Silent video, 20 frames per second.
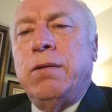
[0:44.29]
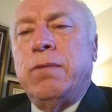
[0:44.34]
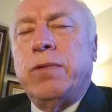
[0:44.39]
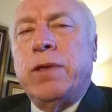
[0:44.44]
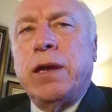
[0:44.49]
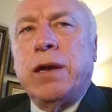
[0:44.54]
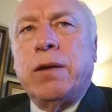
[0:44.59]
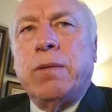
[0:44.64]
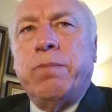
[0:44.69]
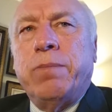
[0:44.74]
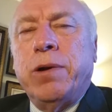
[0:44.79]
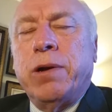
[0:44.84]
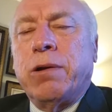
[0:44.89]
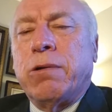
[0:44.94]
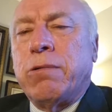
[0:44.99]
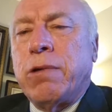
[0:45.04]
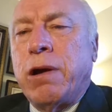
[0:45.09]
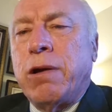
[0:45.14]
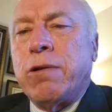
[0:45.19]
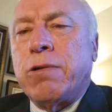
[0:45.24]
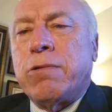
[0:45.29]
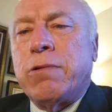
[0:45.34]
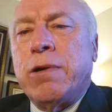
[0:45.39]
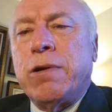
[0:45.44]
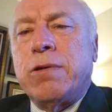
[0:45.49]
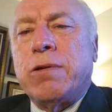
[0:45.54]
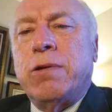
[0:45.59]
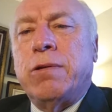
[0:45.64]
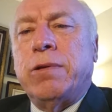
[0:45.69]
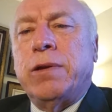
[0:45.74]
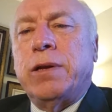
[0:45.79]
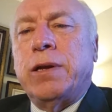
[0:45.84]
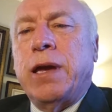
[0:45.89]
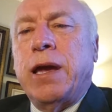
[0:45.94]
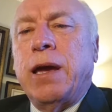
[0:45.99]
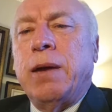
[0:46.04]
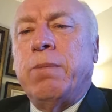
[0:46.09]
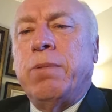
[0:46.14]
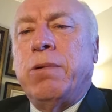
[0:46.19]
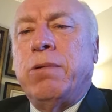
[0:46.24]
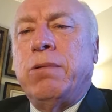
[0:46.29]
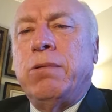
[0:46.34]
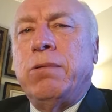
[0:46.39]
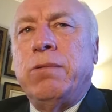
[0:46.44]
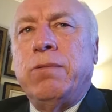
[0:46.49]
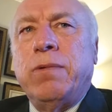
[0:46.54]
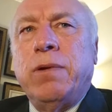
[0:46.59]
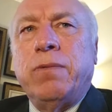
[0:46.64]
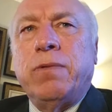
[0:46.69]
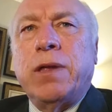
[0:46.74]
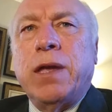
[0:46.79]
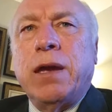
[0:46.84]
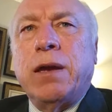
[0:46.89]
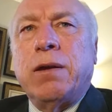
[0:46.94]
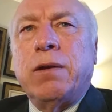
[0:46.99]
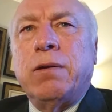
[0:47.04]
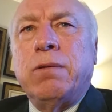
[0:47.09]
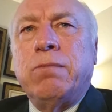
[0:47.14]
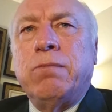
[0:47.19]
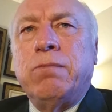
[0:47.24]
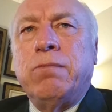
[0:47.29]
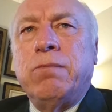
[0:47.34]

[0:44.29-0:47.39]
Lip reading: if they could put groceries on the table, if they could